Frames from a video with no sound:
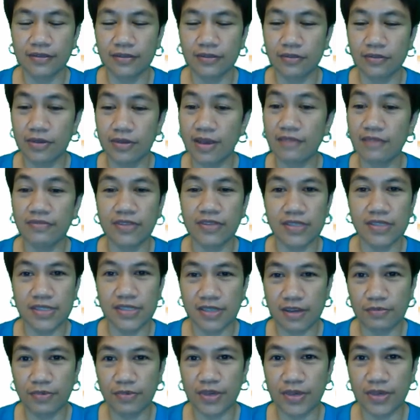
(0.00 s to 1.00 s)
have this
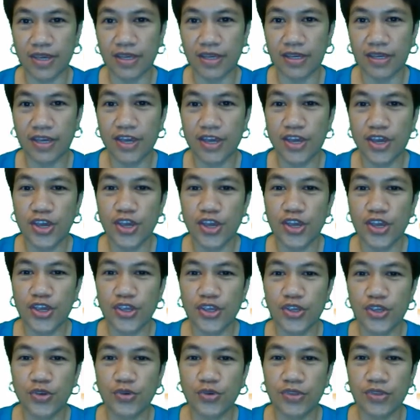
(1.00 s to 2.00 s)
cupcake,
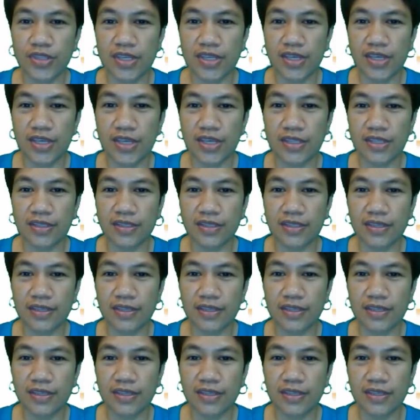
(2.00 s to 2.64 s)
you need